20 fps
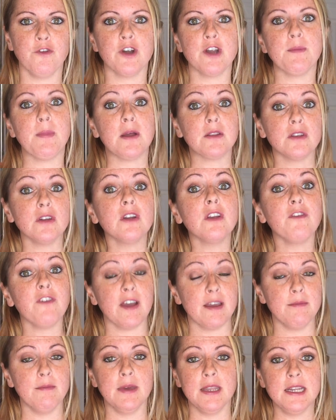for about
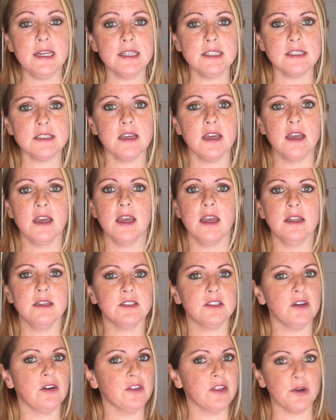35 minutes
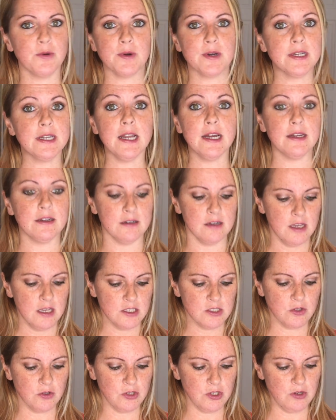until they were done.
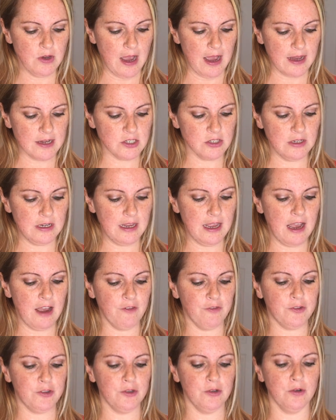So you actually
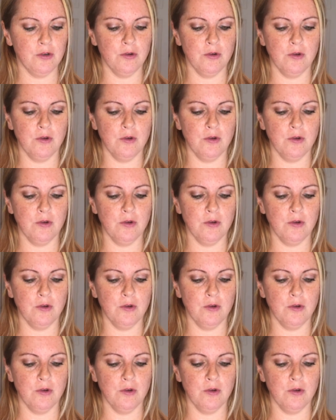have to,